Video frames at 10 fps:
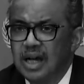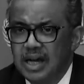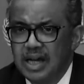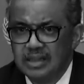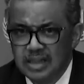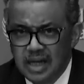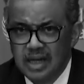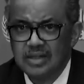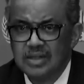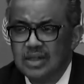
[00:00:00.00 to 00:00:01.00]

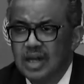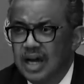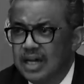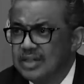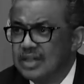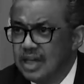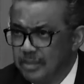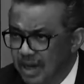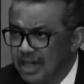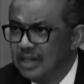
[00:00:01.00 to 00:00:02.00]
characterized as a
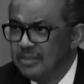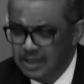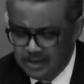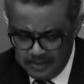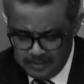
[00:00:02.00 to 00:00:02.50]
pandemic.